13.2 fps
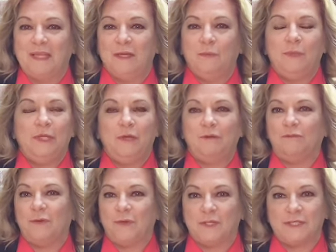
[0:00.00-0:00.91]
We know, of
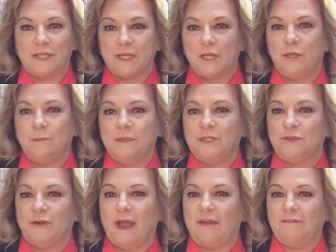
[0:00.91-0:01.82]
course, that human
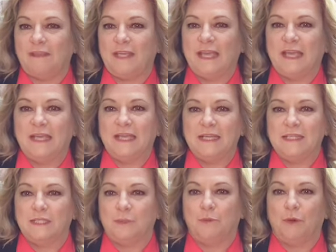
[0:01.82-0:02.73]
trafficking
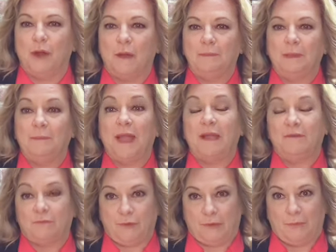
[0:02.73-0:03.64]
is a problem
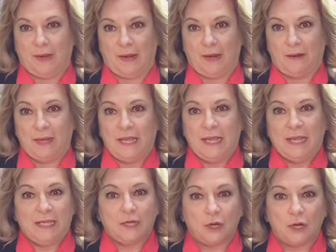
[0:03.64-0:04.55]
everywhere,
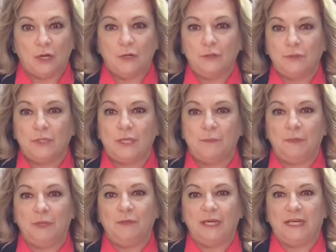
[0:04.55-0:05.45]
in our own
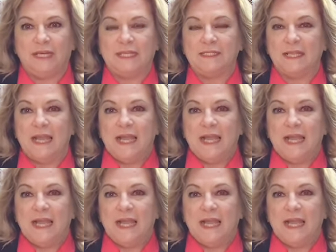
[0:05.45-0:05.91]
communities.